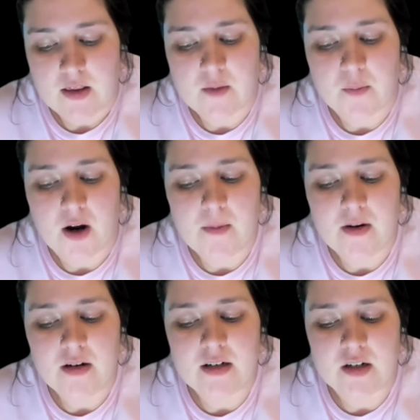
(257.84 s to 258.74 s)
The
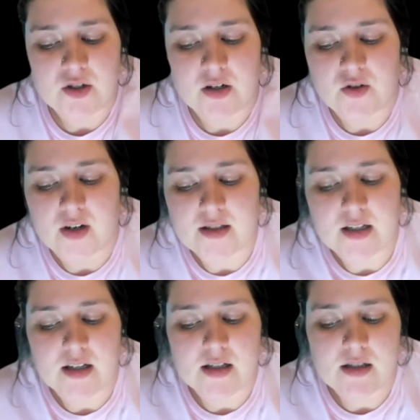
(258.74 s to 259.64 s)
primary addiction addressed
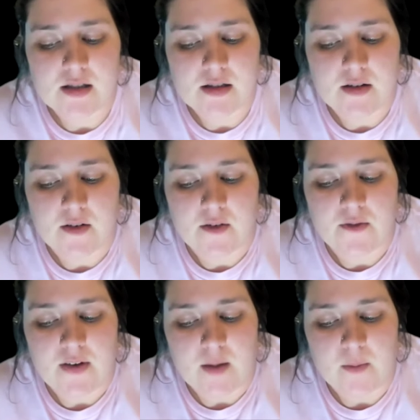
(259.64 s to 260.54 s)
in this
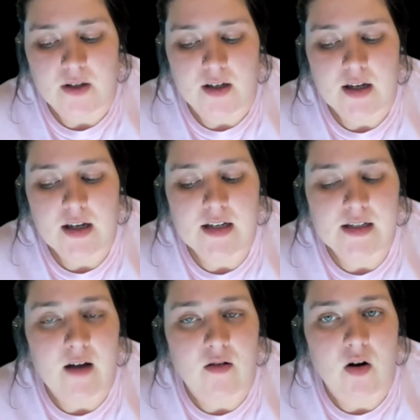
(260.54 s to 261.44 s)
family is
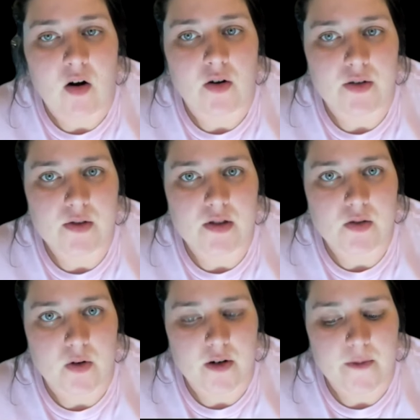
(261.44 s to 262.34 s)
alcohol use
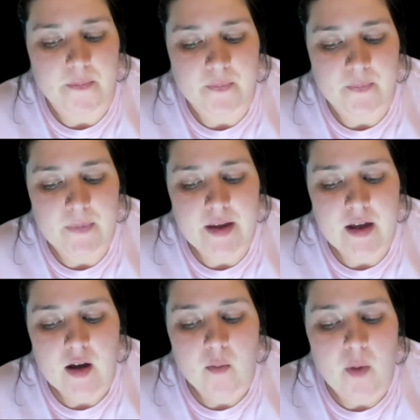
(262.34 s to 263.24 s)
disorder.
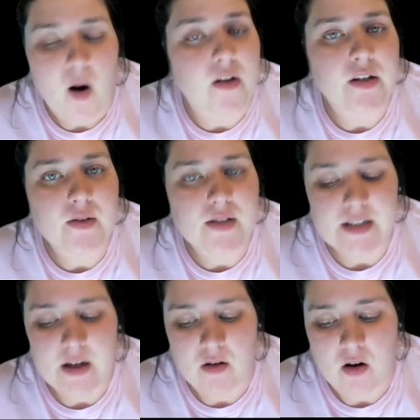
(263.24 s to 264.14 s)
Paula uses
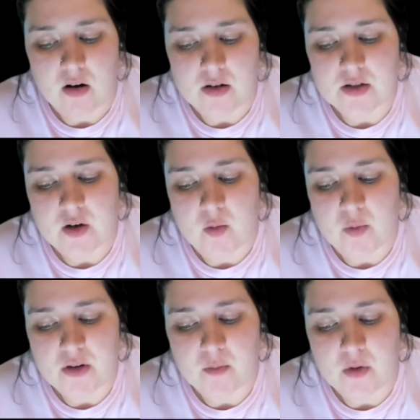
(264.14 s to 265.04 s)
alcohol to cope
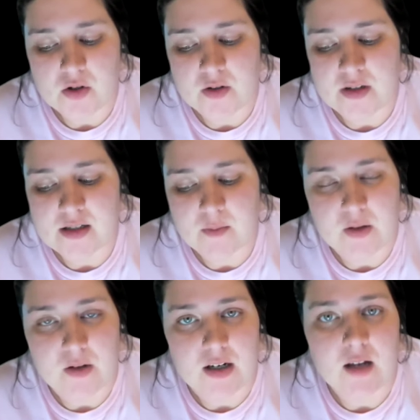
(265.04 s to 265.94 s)
with emotional
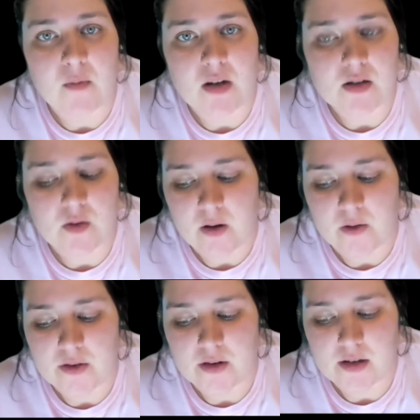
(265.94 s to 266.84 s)
instability and mental health